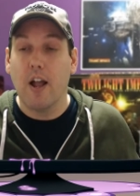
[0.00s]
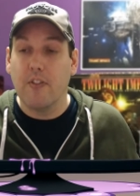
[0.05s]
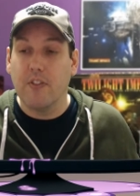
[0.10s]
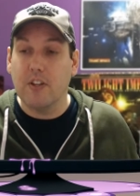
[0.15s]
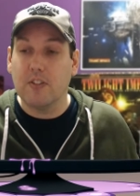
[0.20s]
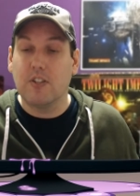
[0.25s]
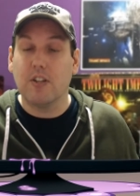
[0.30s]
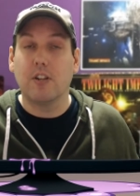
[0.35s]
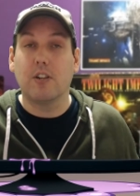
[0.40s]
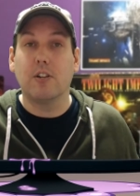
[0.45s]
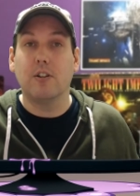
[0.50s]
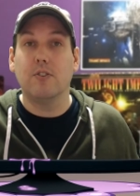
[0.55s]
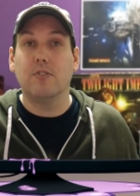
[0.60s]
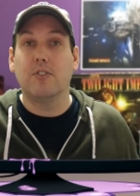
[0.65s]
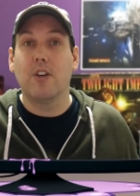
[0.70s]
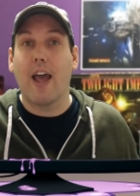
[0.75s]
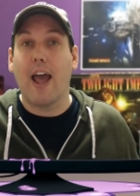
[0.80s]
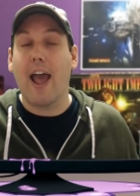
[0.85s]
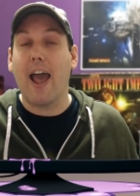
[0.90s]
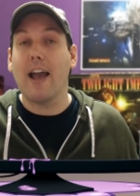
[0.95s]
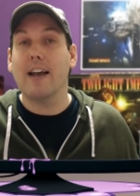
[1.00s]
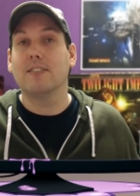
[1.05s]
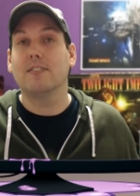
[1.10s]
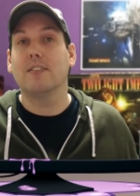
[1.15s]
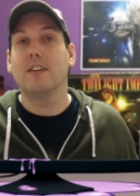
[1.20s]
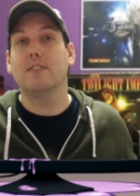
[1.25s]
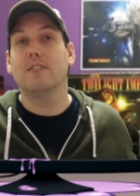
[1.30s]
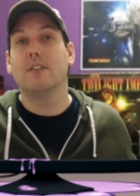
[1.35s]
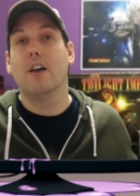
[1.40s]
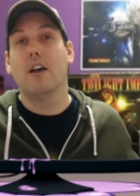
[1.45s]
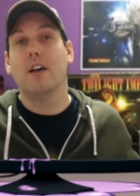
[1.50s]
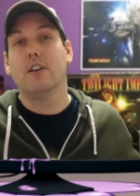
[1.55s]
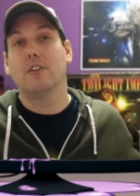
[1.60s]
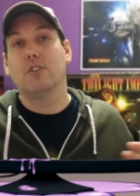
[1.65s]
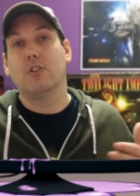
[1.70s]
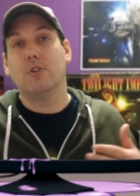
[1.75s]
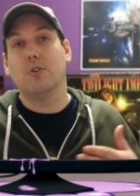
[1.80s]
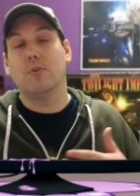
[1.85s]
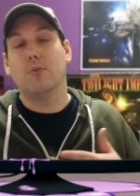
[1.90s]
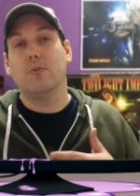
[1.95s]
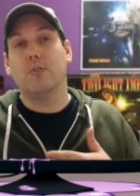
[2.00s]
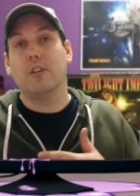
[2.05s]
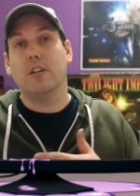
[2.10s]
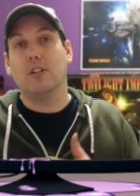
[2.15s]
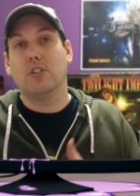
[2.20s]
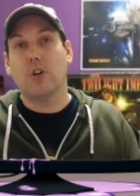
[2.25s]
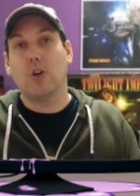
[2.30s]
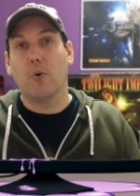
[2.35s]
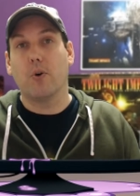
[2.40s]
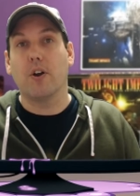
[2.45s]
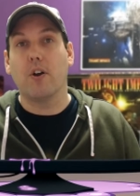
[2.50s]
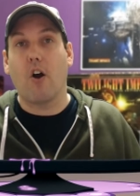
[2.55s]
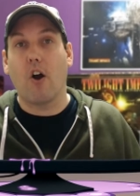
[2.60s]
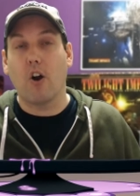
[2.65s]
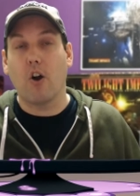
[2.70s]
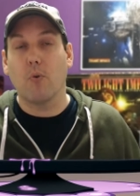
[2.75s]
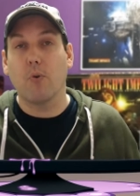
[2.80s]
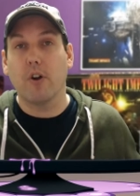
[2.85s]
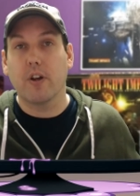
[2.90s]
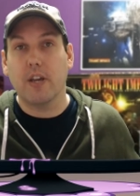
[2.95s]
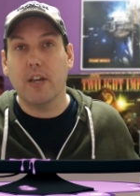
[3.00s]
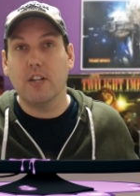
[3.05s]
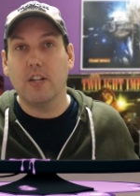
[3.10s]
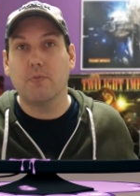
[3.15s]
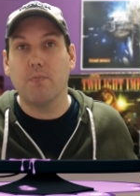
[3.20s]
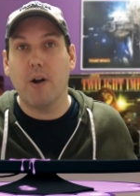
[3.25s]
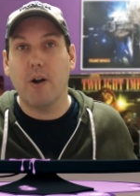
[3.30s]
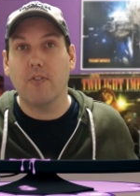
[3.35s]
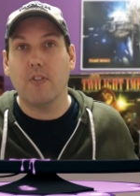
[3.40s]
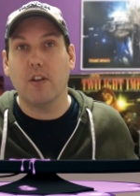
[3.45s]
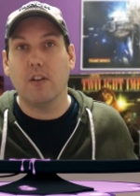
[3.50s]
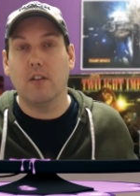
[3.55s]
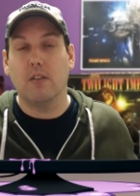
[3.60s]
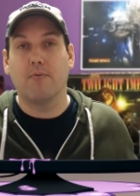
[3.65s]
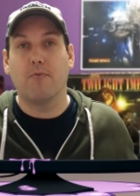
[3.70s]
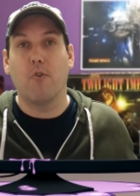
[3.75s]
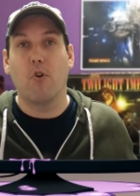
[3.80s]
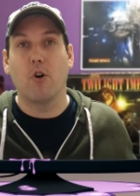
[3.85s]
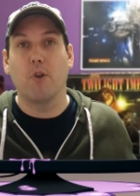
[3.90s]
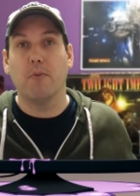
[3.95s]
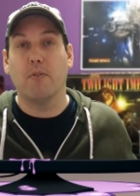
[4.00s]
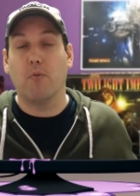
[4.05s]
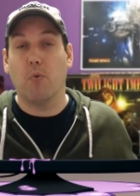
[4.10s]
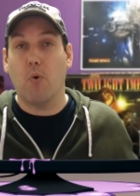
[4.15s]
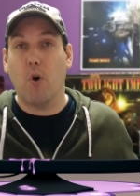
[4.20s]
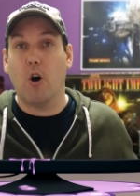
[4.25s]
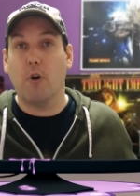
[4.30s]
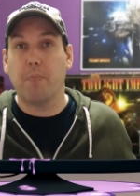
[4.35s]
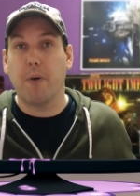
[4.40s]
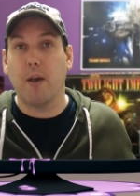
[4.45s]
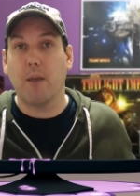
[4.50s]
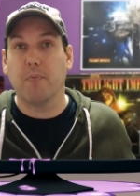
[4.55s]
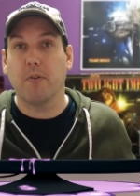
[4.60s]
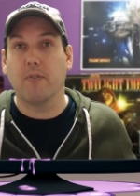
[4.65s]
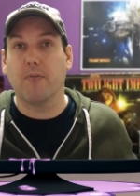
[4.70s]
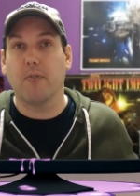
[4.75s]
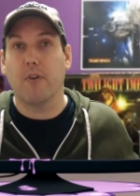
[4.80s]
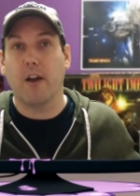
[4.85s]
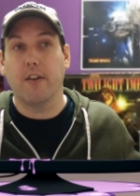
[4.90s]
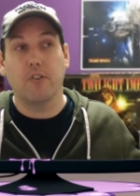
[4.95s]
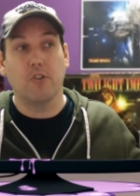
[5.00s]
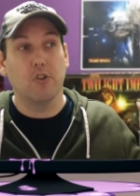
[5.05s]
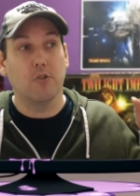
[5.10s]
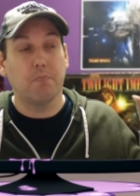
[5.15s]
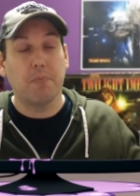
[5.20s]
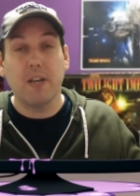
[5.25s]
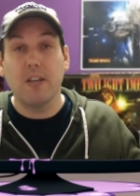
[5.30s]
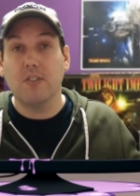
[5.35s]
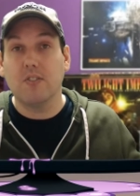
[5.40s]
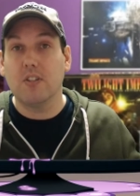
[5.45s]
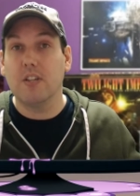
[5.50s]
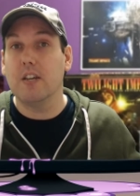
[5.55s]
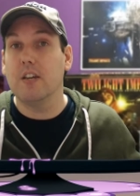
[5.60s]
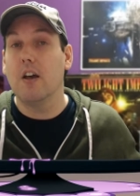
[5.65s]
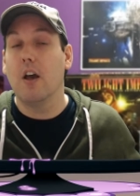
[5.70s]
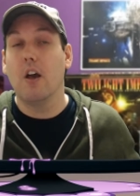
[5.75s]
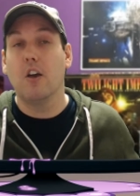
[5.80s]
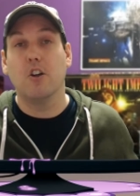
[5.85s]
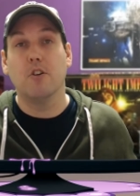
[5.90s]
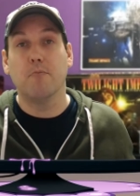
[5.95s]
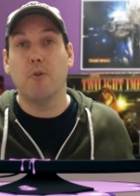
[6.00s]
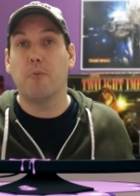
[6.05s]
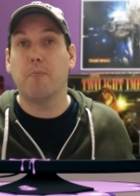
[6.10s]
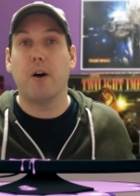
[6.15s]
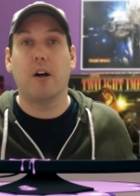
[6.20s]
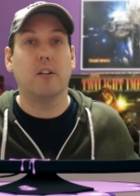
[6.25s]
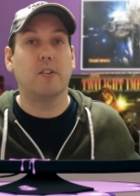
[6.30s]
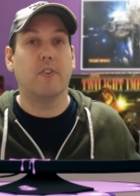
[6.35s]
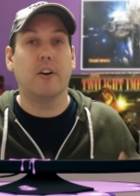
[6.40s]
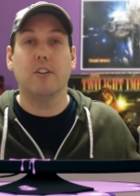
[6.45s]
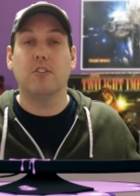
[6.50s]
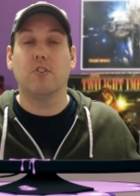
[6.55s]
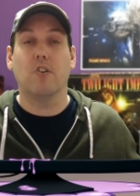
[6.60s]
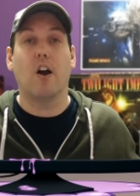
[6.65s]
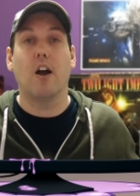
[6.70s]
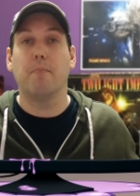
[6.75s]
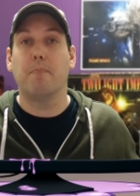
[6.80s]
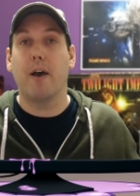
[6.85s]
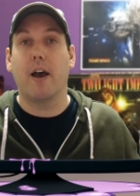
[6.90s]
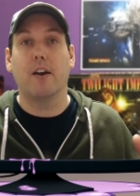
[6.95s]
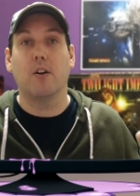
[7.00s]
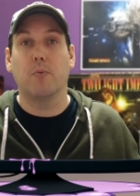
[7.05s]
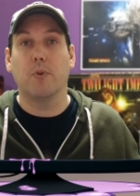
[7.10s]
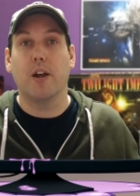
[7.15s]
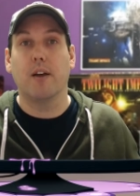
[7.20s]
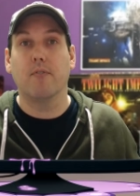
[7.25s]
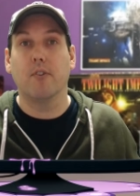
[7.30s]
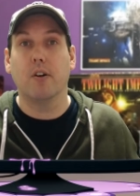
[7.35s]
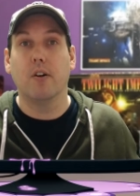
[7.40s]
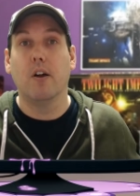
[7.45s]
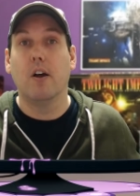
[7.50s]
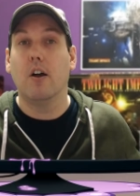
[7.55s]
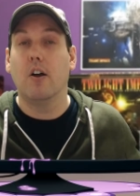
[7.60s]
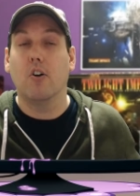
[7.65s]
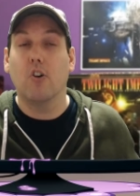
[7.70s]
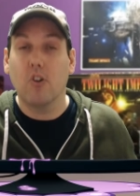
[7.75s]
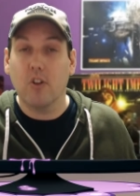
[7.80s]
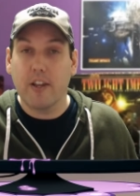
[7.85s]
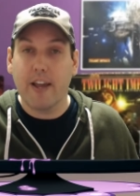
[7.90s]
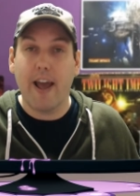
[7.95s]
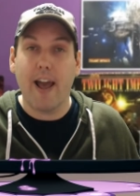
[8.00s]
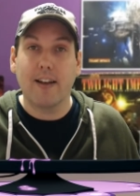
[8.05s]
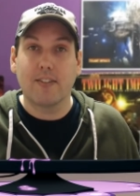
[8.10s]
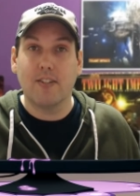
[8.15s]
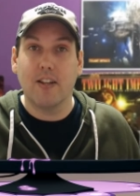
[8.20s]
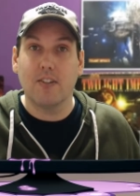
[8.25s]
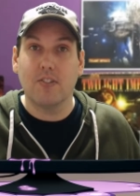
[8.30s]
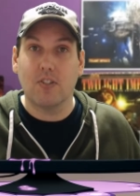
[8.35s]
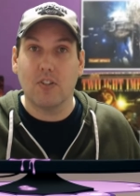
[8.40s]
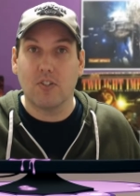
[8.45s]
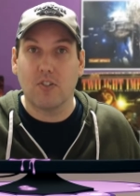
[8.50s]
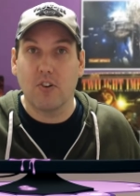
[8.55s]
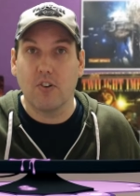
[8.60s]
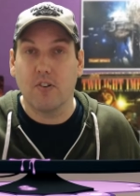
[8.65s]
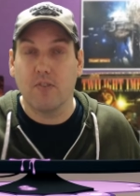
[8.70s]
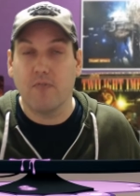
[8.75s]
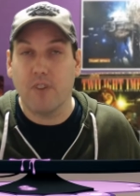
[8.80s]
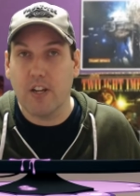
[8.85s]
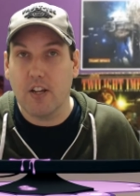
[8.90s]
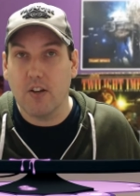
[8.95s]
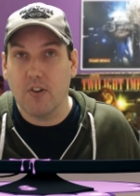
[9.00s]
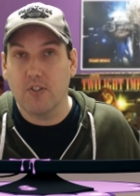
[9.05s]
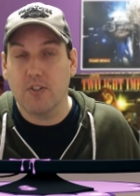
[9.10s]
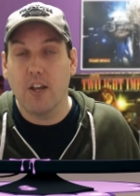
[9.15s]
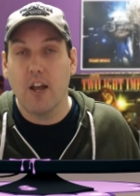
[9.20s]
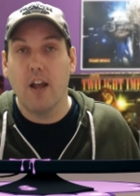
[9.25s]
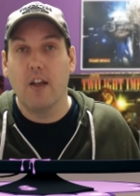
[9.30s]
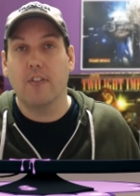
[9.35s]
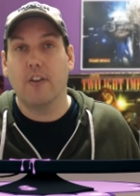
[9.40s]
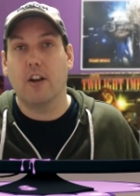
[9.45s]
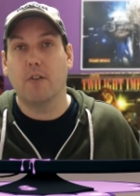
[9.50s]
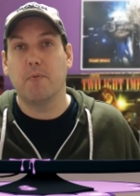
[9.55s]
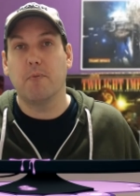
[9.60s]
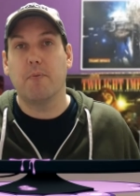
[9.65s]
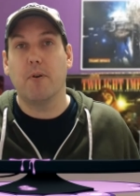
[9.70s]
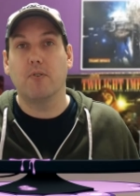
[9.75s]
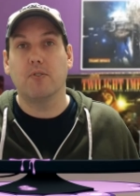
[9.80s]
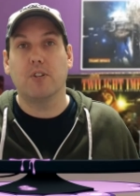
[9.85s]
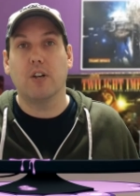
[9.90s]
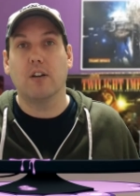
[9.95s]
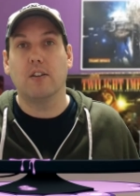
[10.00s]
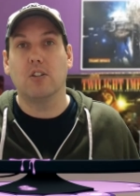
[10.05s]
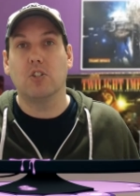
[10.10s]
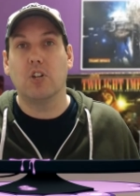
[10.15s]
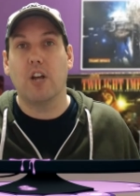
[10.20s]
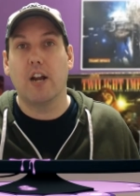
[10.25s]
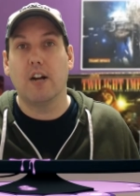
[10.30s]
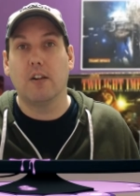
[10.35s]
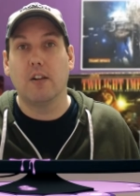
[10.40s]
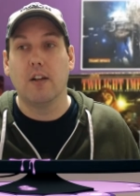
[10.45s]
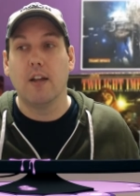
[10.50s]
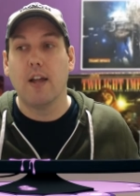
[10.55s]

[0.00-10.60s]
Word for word: This includes access to the token artwork each month in the form of wallpaper for either your P C, your mobile device, your iPad, or whatever, early access to certain videos that I'll be posting on the channel,